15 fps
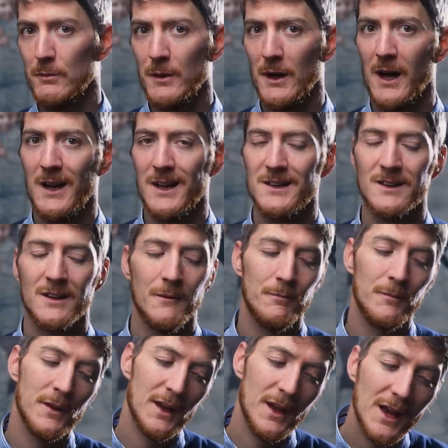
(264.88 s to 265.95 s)
the palette
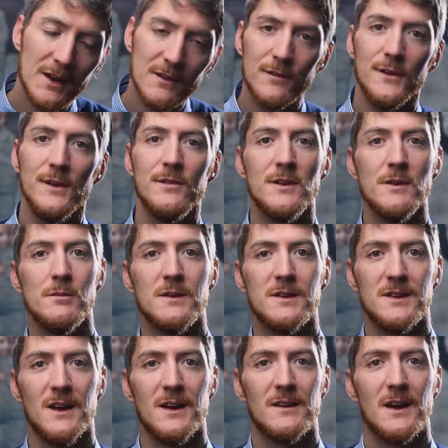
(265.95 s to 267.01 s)
and
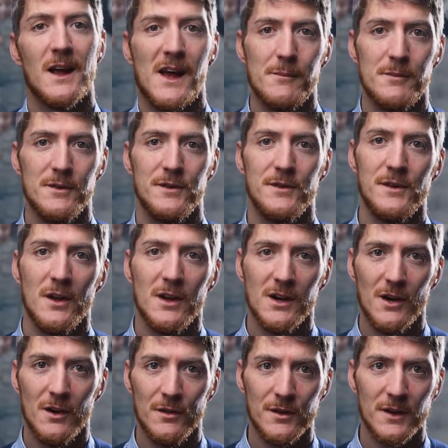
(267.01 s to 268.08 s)
50% happens
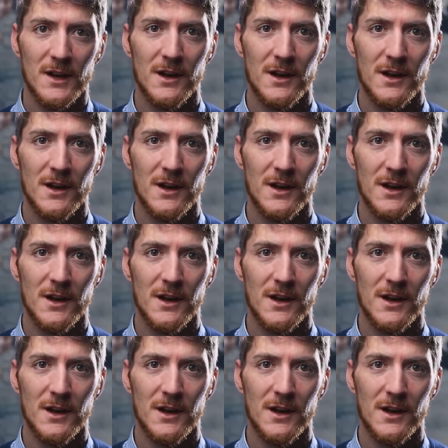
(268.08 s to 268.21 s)
on the